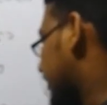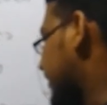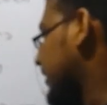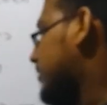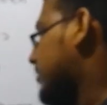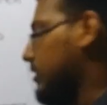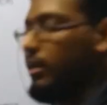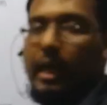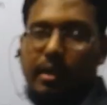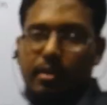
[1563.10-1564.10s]
these
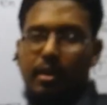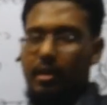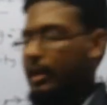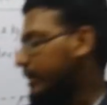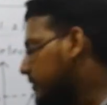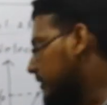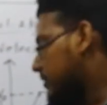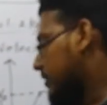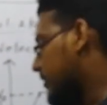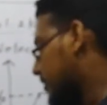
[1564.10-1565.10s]

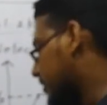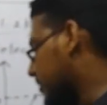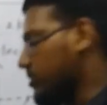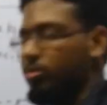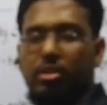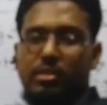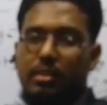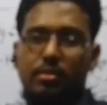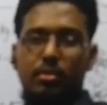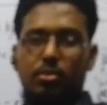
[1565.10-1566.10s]
these
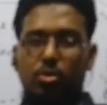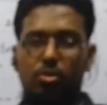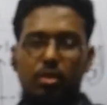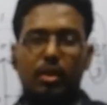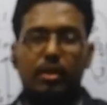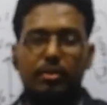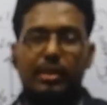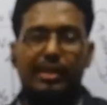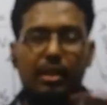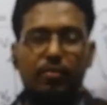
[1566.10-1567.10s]
questions, not
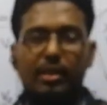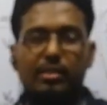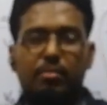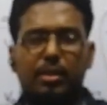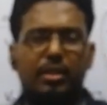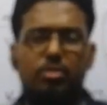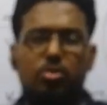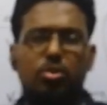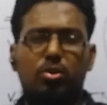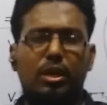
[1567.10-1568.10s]
the derivation methods
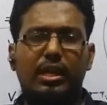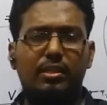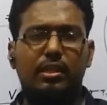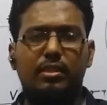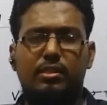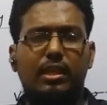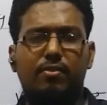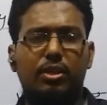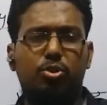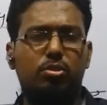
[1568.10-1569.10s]
or anything. They
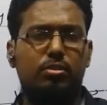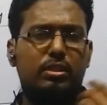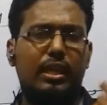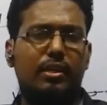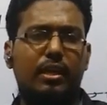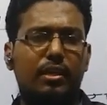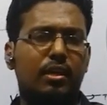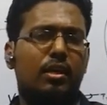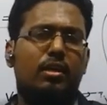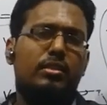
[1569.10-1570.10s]
will not check
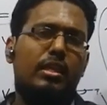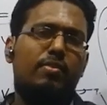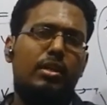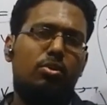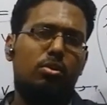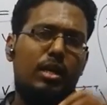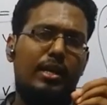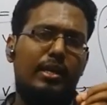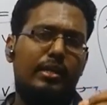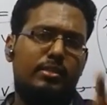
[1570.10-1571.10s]
and they will not
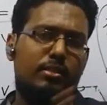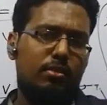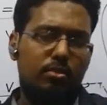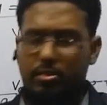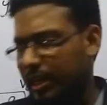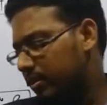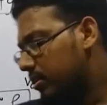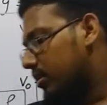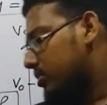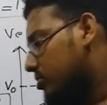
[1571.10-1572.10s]
analyze, right?
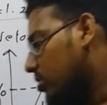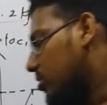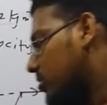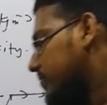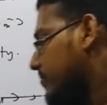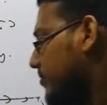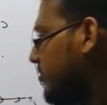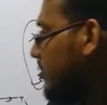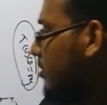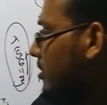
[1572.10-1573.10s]
So
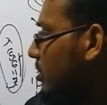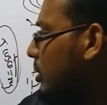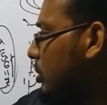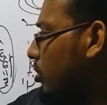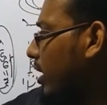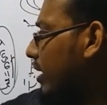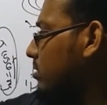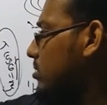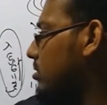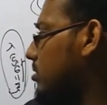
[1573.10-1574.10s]
you
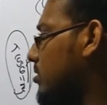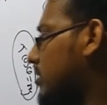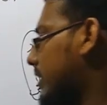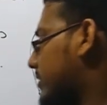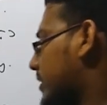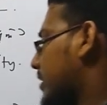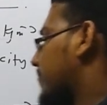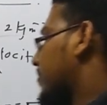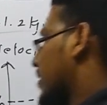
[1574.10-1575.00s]
have to get the